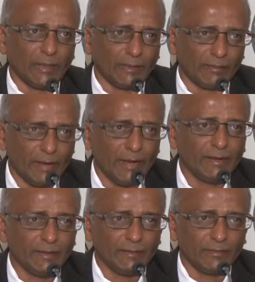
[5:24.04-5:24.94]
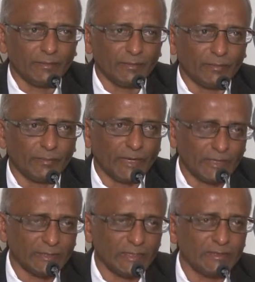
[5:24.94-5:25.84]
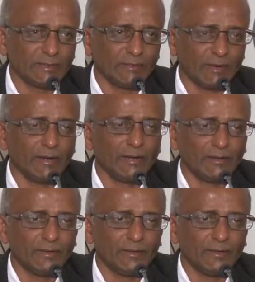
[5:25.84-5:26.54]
Rent, the residential rent